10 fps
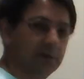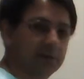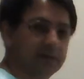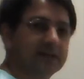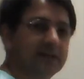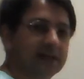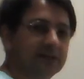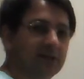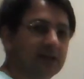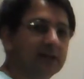this
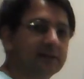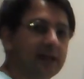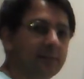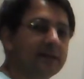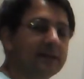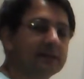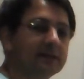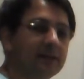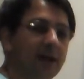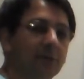lateral tap here
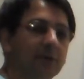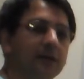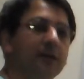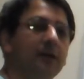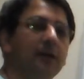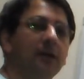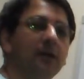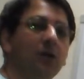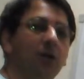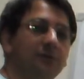that we
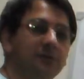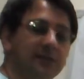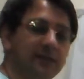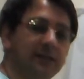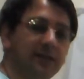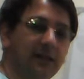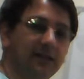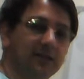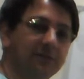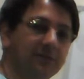covered in a
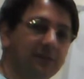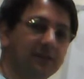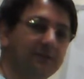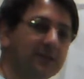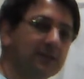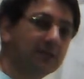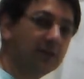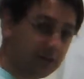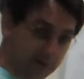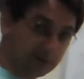different
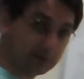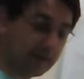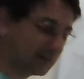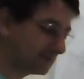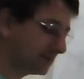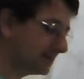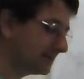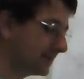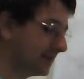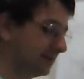video about laterals,
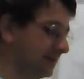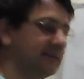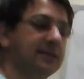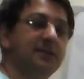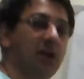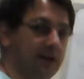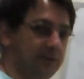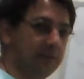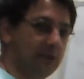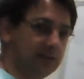this is not
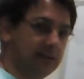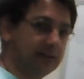erotic.